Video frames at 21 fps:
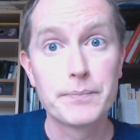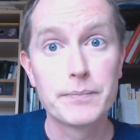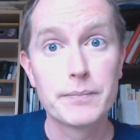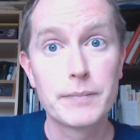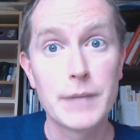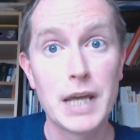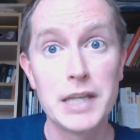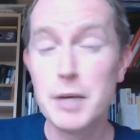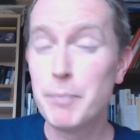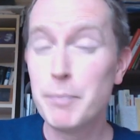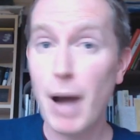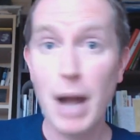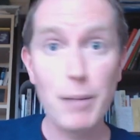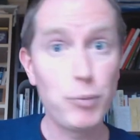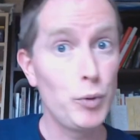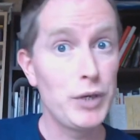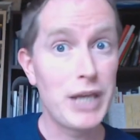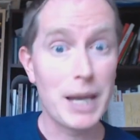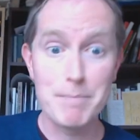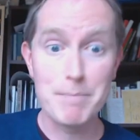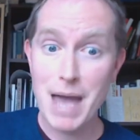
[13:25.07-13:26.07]
In the Bible,
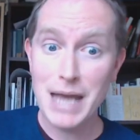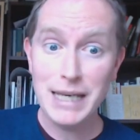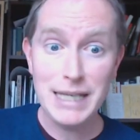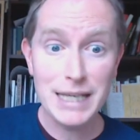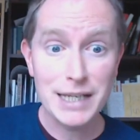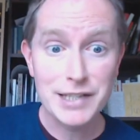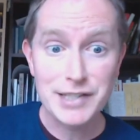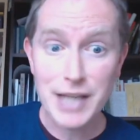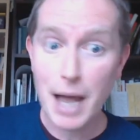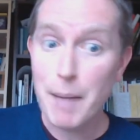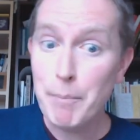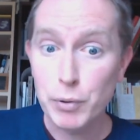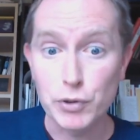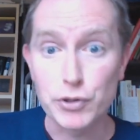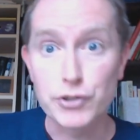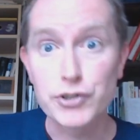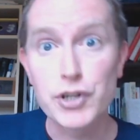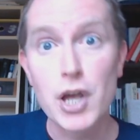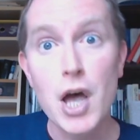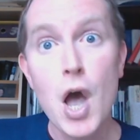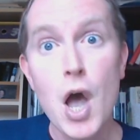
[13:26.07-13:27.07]
we get many
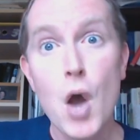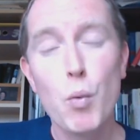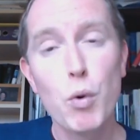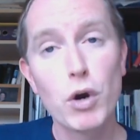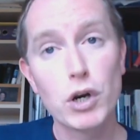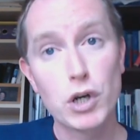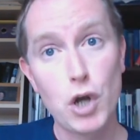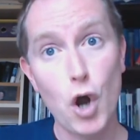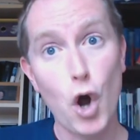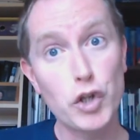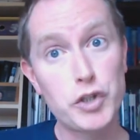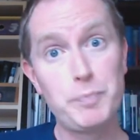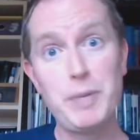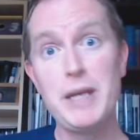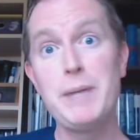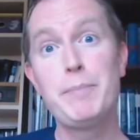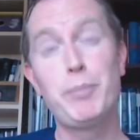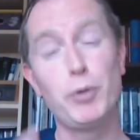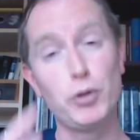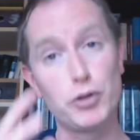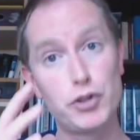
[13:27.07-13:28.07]
examples where God's
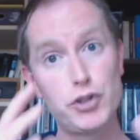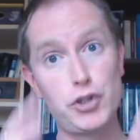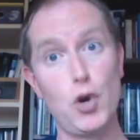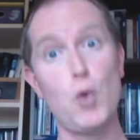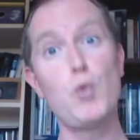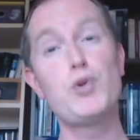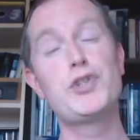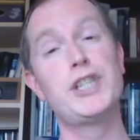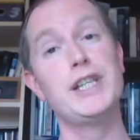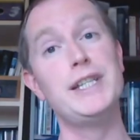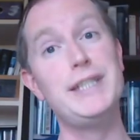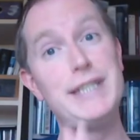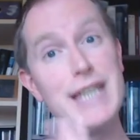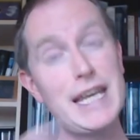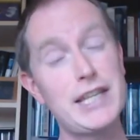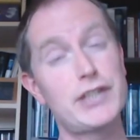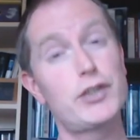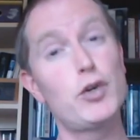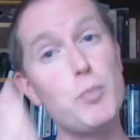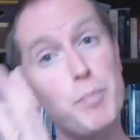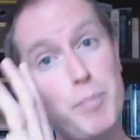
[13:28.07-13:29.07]
people chose to
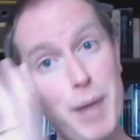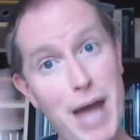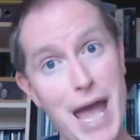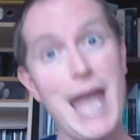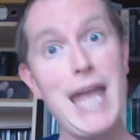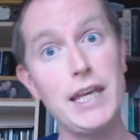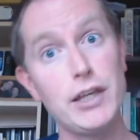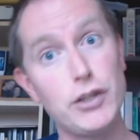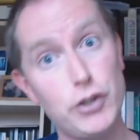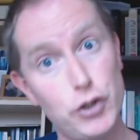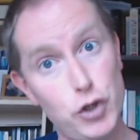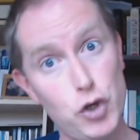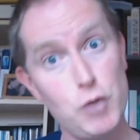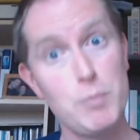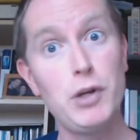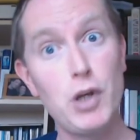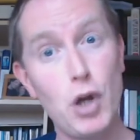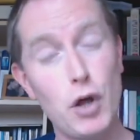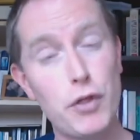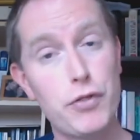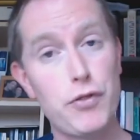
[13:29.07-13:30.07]
disobey
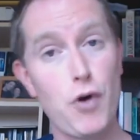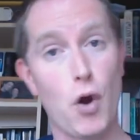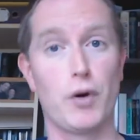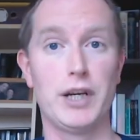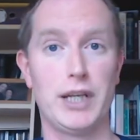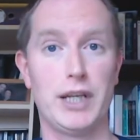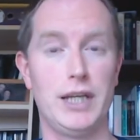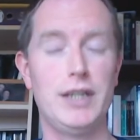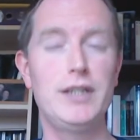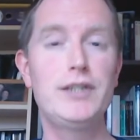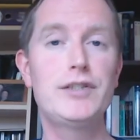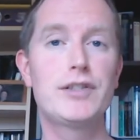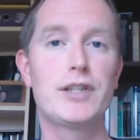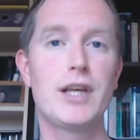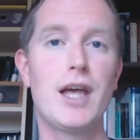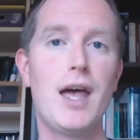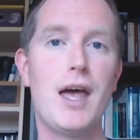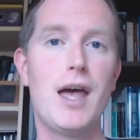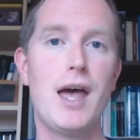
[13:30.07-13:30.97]
human authorities,